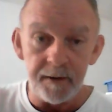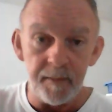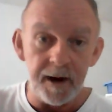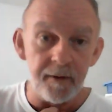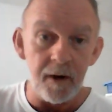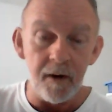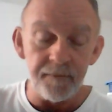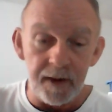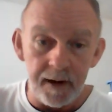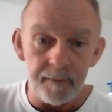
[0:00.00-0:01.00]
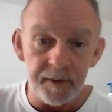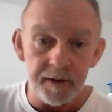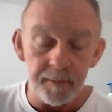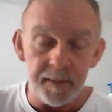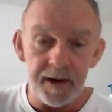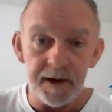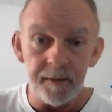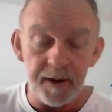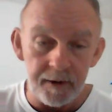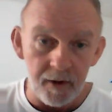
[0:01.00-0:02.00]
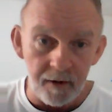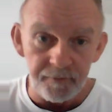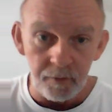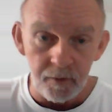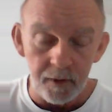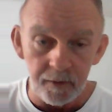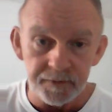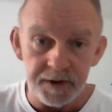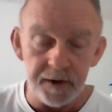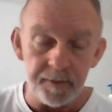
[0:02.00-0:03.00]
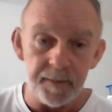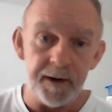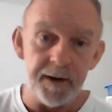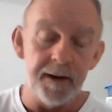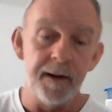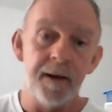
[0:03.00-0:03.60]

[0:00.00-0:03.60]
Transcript: the better off I'm going to be and the better off the world's going to be.